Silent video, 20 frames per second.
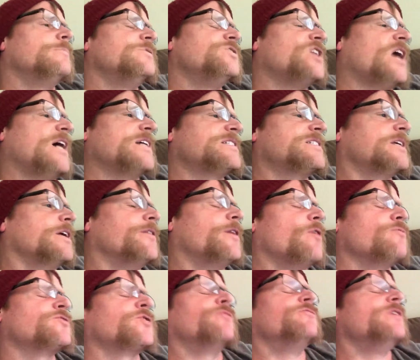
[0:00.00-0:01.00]
Justin,
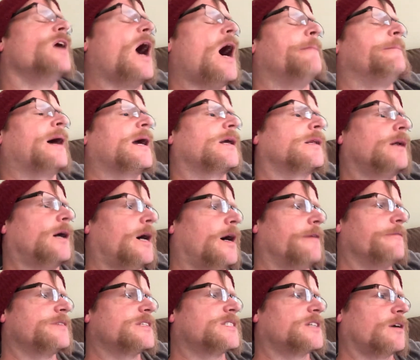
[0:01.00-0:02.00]
those are not my
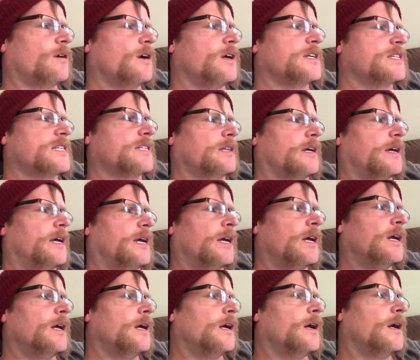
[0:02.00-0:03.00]
gloves. Seriously.